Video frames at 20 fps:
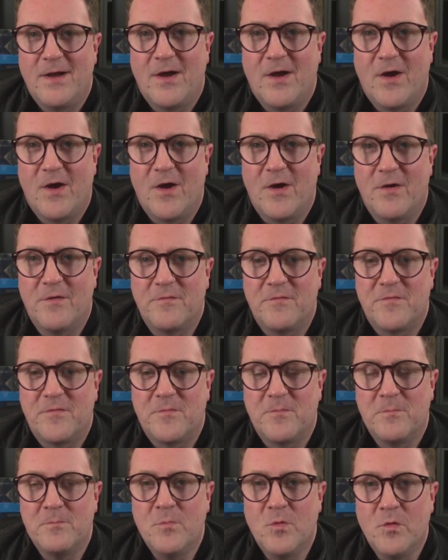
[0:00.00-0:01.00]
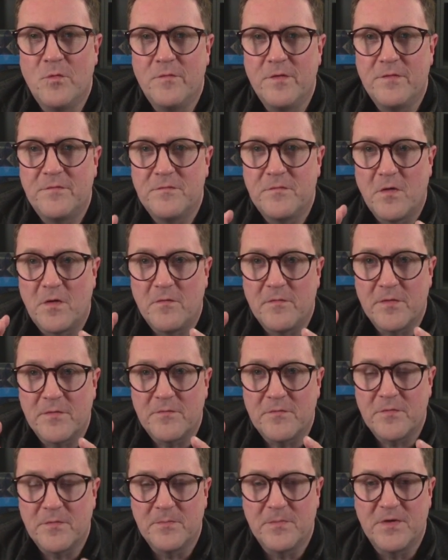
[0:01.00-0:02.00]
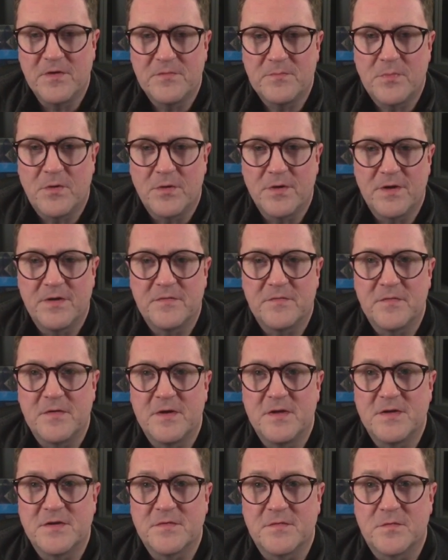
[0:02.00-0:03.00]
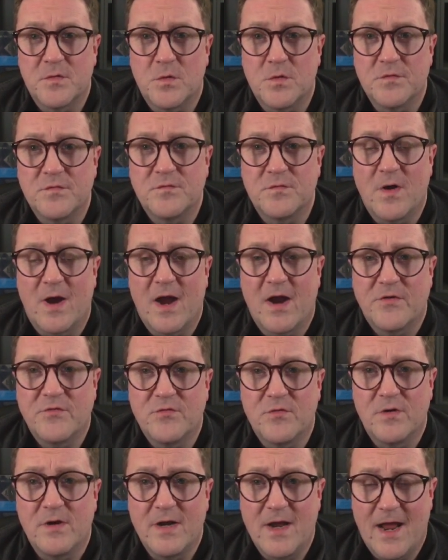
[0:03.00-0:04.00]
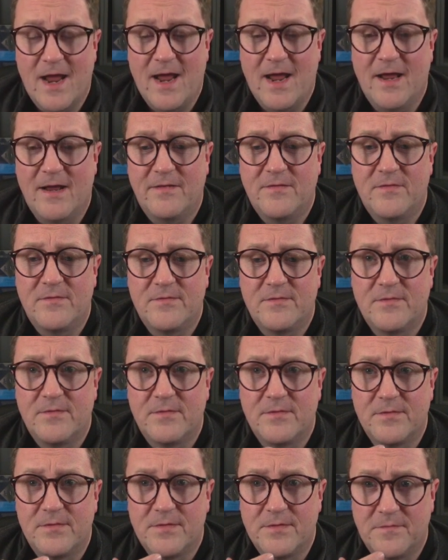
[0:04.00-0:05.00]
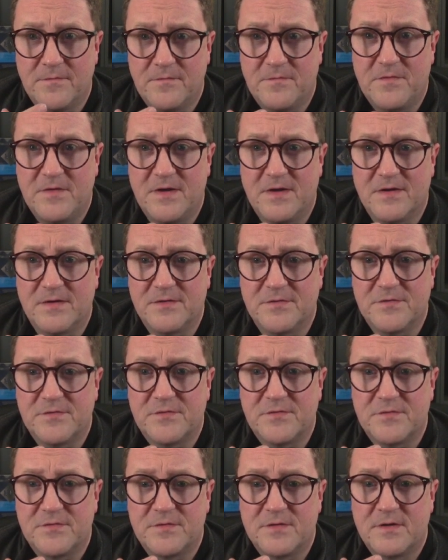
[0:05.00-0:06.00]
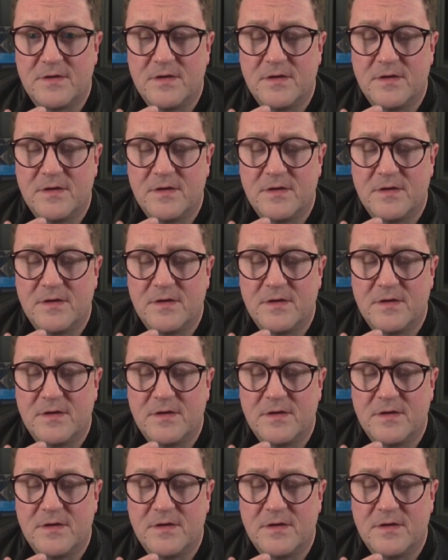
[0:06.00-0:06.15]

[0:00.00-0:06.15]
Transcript: of moving forward from this point is of course to actually add the fields